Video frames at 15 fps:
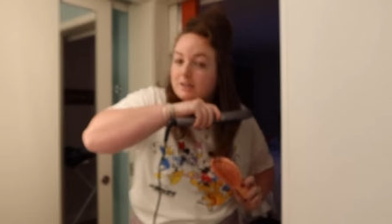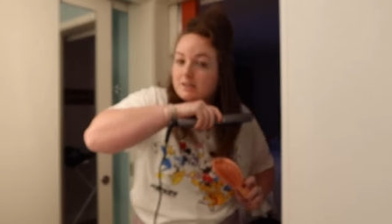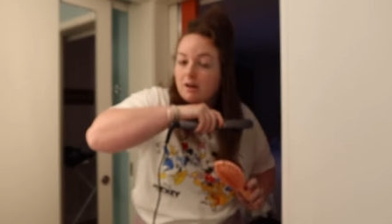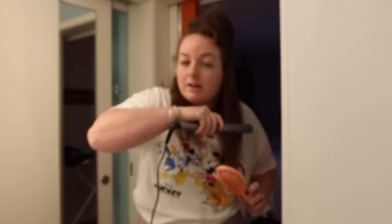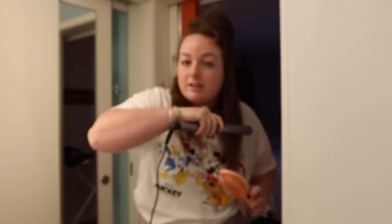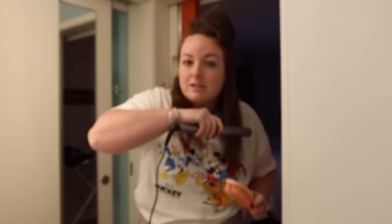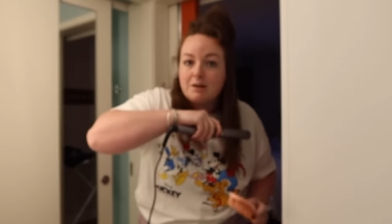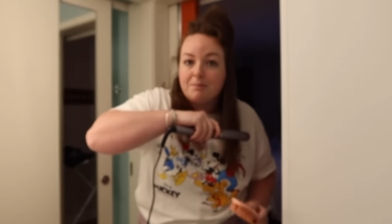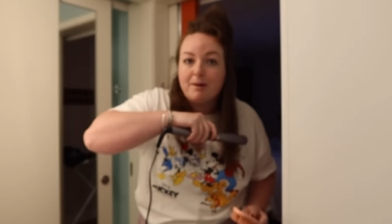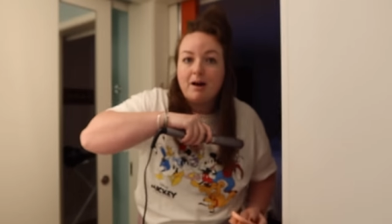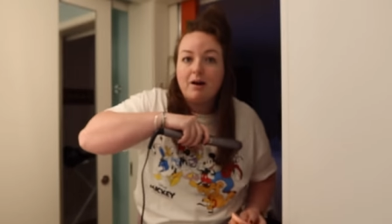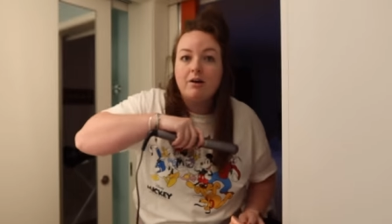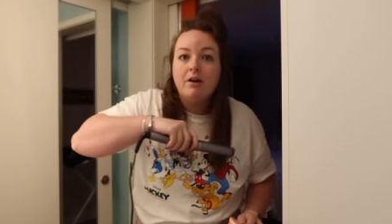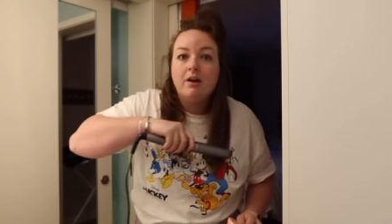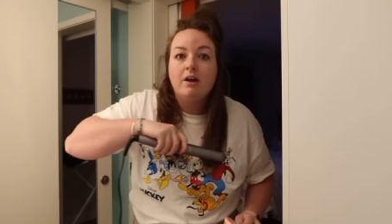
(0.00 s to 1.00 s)
excited
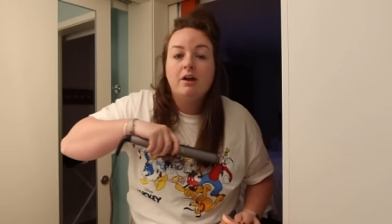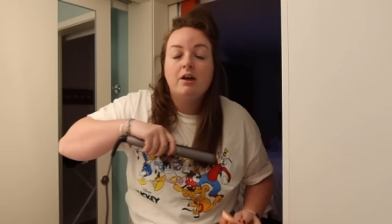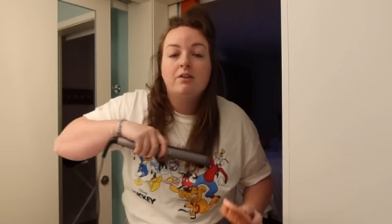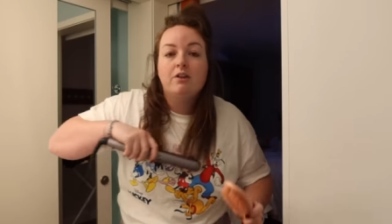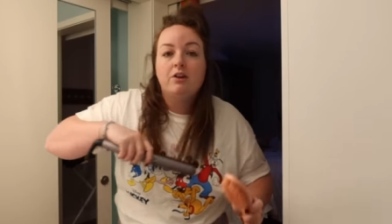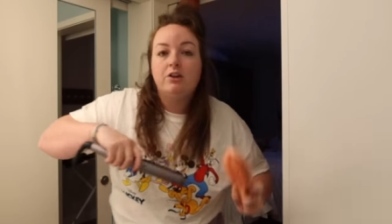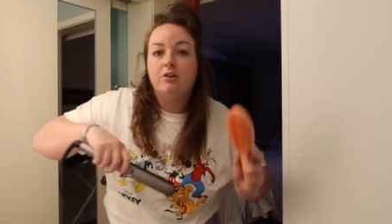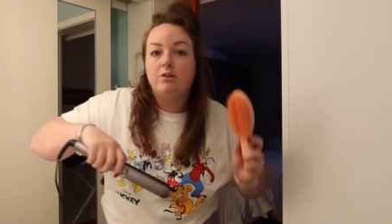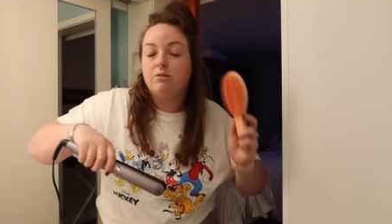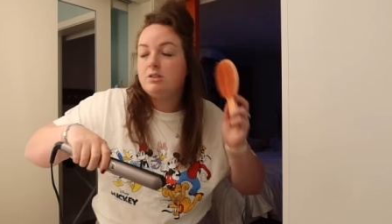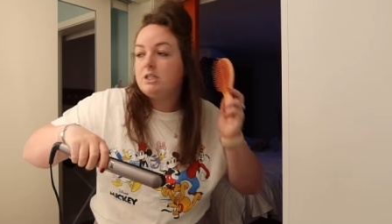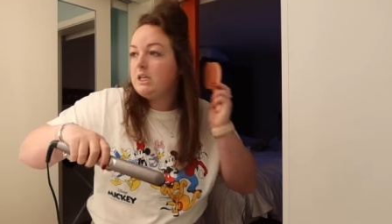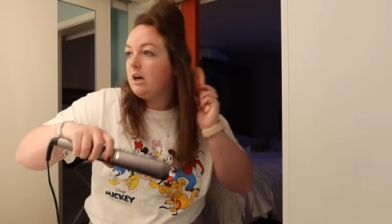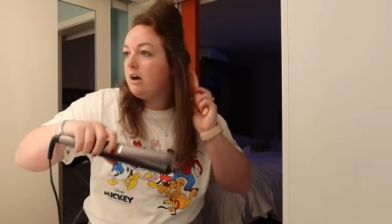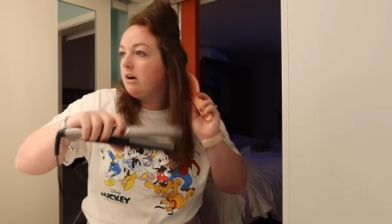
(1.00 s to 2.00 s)
about the new
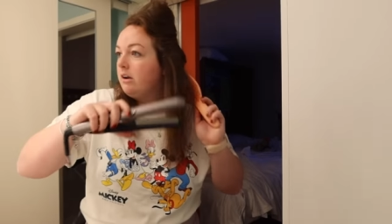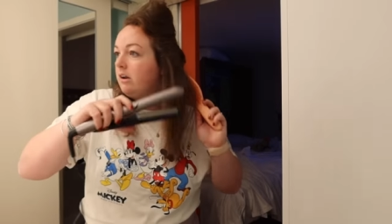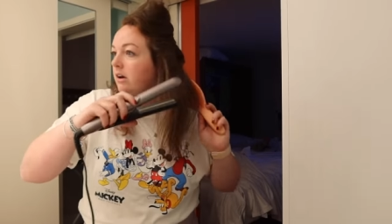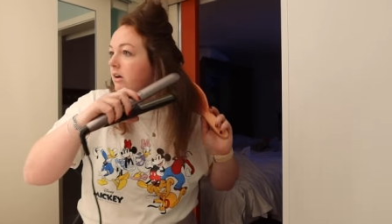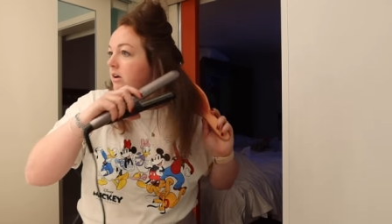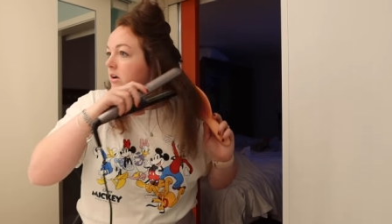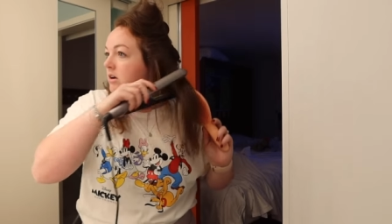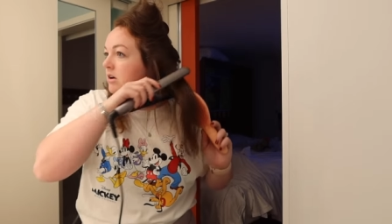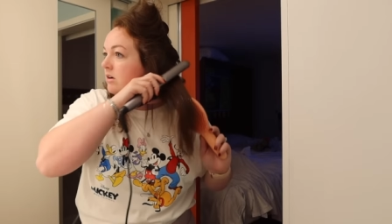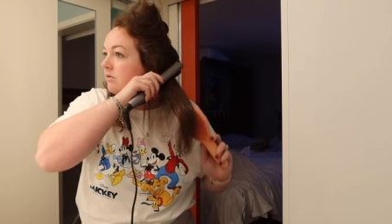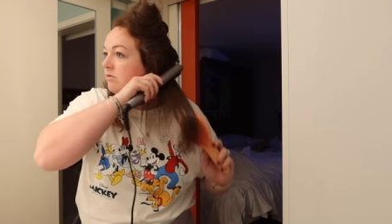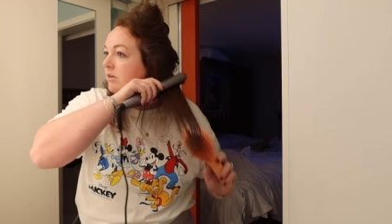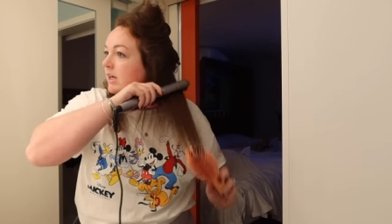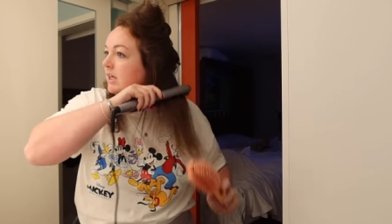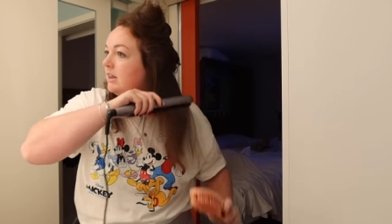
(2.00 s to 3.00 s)
Tiana
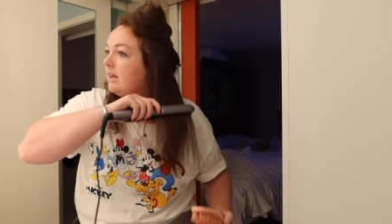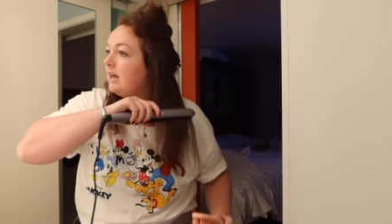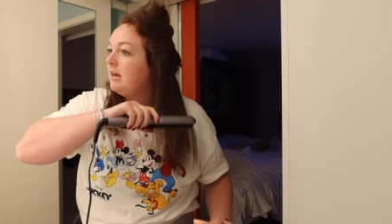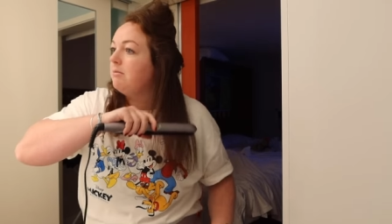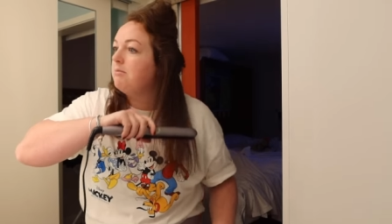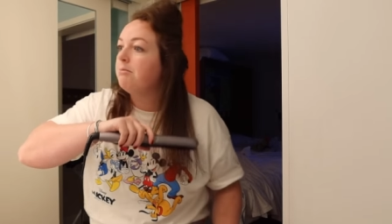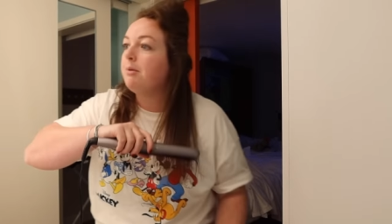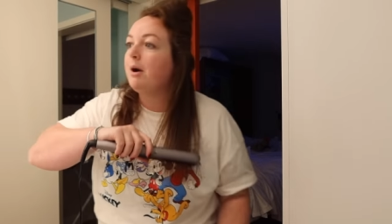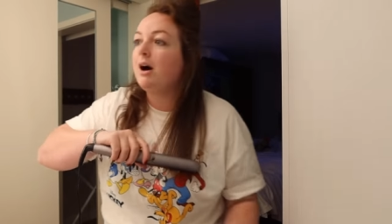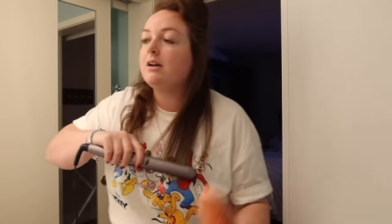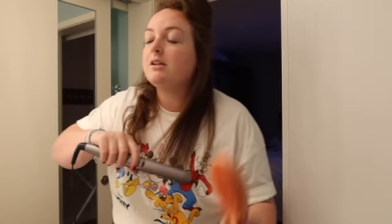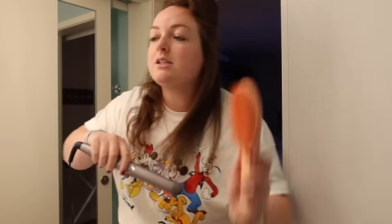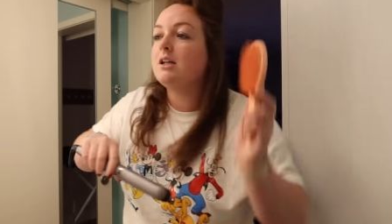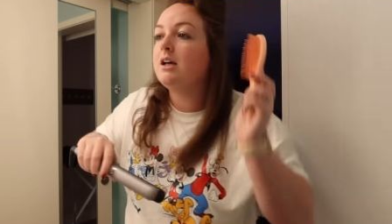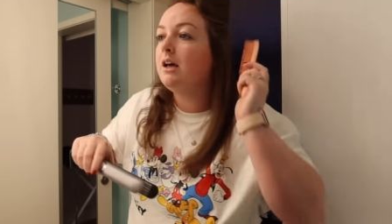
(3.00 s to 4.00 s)
retheme,
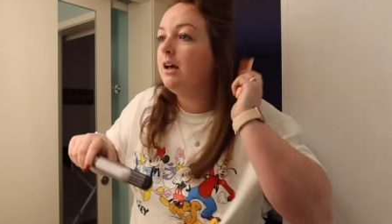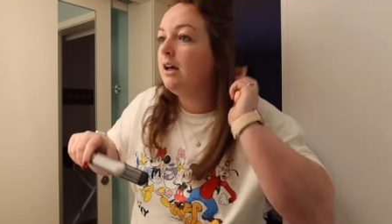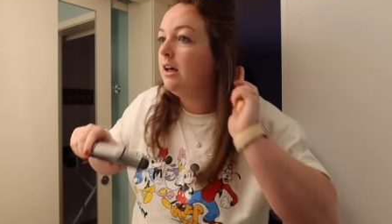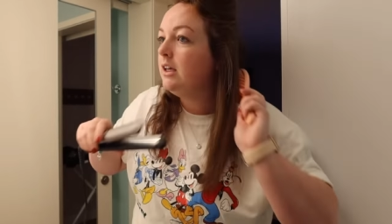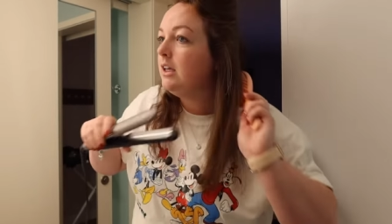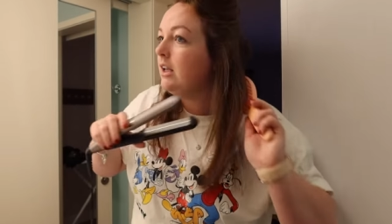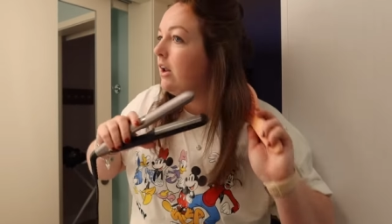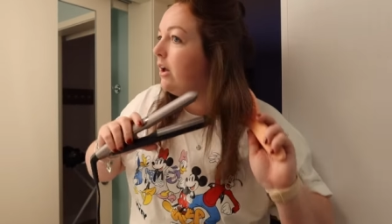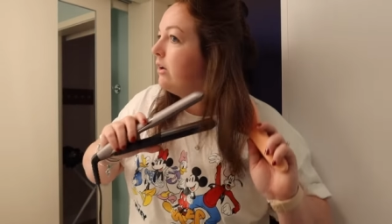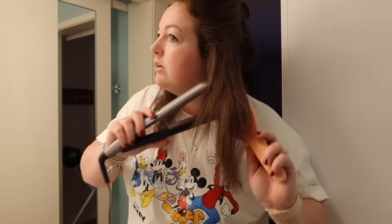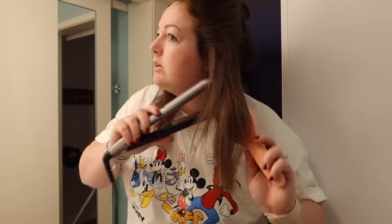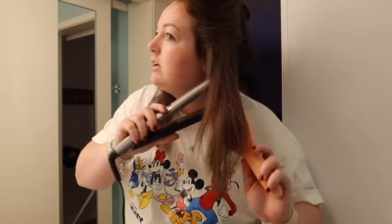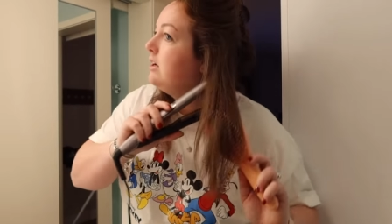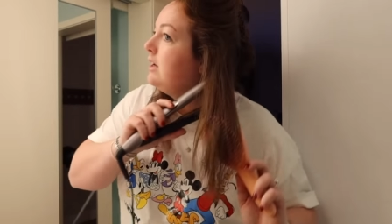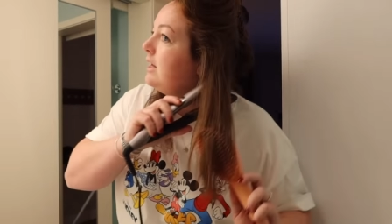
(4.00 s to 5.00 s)
but you know,
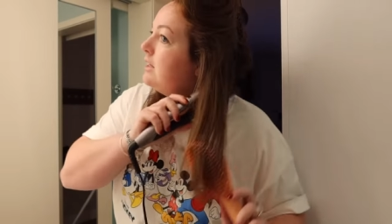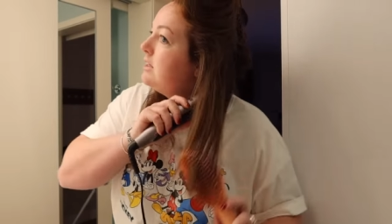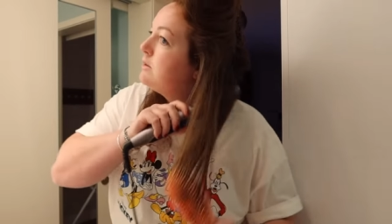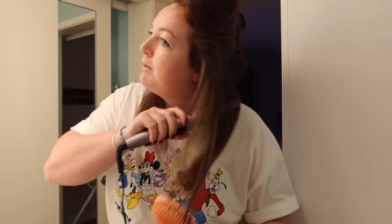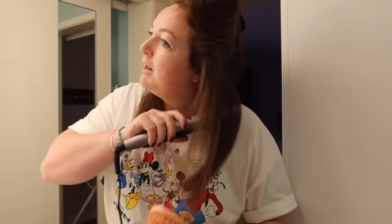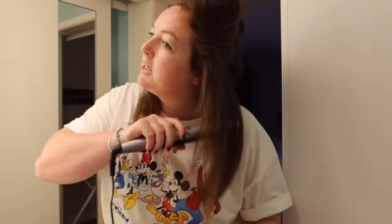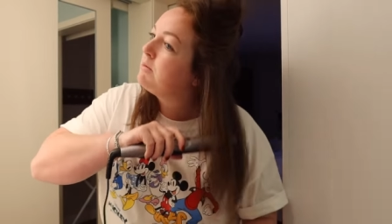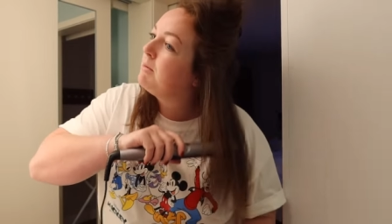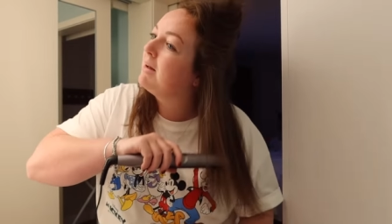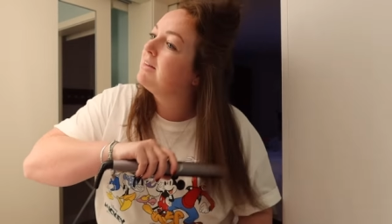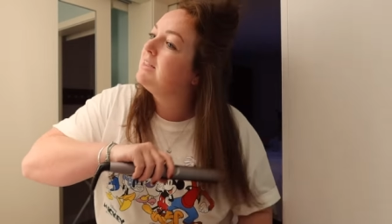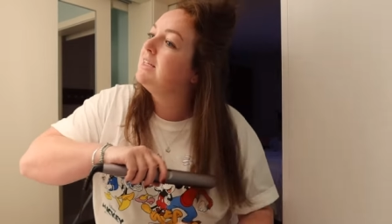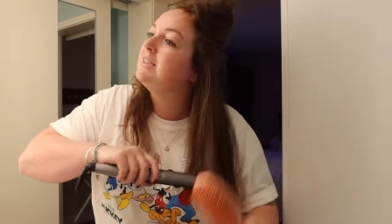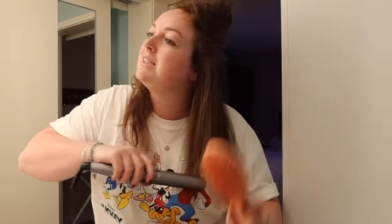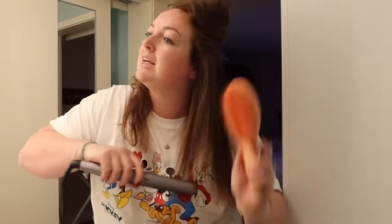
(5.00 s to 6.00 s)
Splash
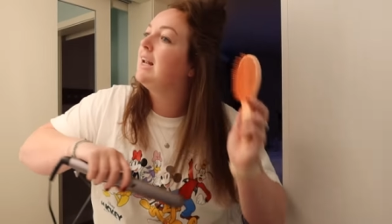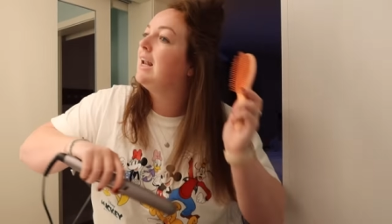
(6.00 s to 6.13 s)
Mountain's a